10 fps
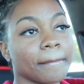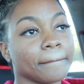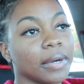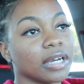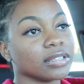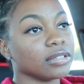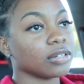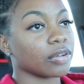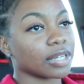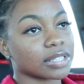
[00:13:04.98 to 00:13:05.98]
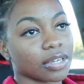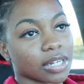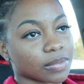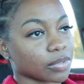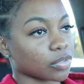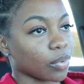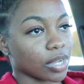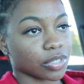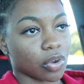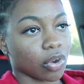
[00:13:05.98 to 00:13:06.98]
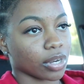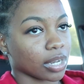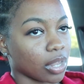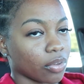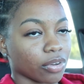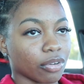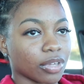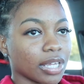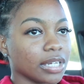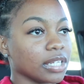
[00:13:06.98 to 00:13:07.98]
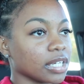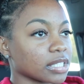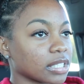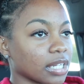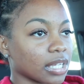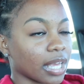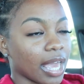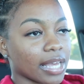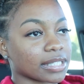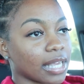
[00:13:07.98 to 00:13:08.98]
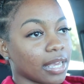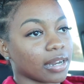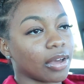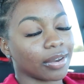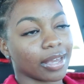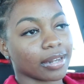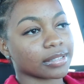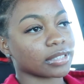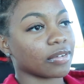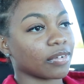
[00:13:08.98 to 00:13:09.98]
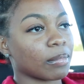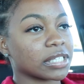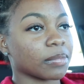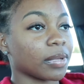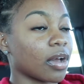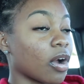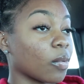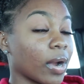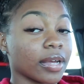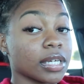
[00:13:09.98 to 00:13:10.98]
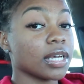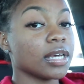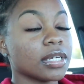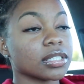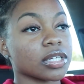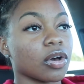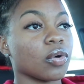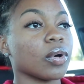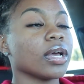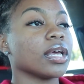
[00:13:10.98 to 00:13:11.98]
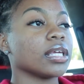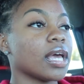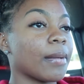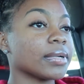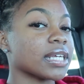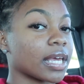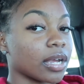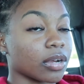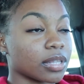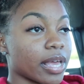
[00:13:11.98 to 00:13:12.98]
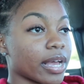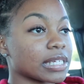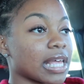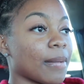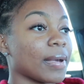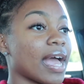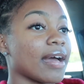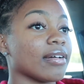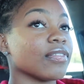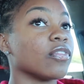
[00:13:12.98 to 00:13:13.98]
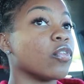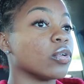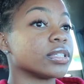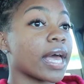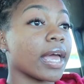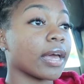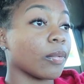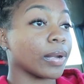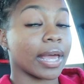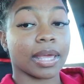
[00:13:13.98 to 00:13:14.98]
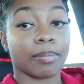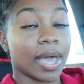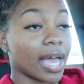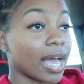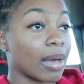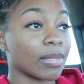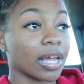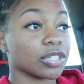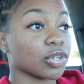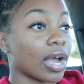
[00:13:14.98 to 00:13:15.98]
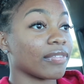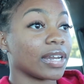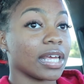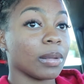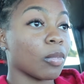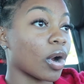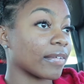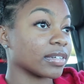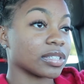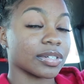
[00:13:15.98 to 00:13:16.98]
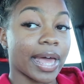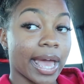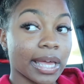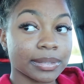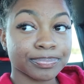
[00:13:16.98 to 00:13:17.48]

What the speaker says: but you know, they say you're not supposed to ride your car that low, you know, get dust in the gas tank and all that kind of stuff and mess up your car, right? So yeah, I'm gonna take care of that because I'm gonna have a full tank when I get back. I'm not driving anymore after today